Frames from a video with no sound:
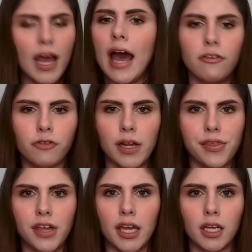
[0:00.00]

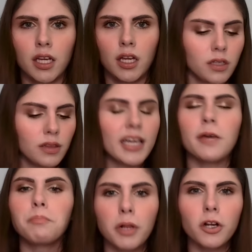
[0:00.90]
everything. Like,
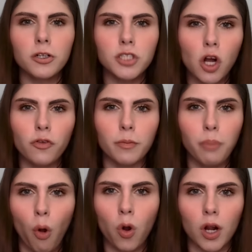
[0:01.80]
it blurs over
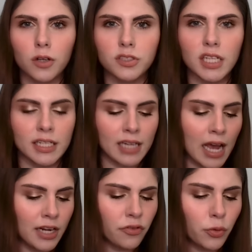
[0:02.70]
pores in
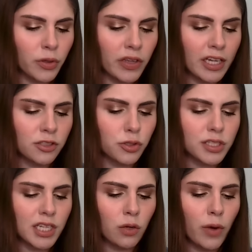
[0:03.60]
kind of a really
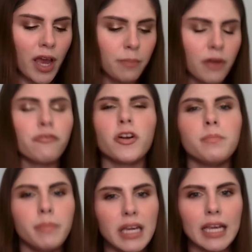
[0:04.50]
interesting way. But for
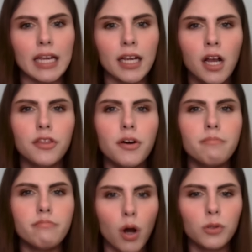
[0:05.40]
me, the
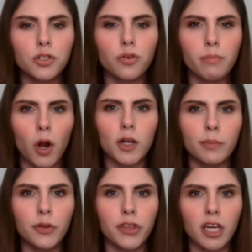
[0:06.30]
most
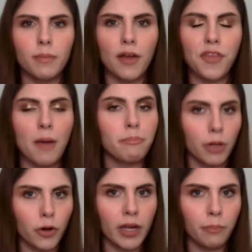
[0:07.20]
remarkable thing about that
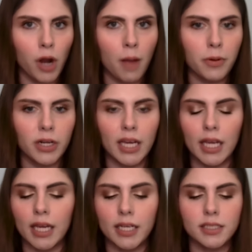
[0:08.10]
blurring property
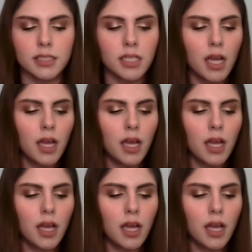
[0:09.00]
is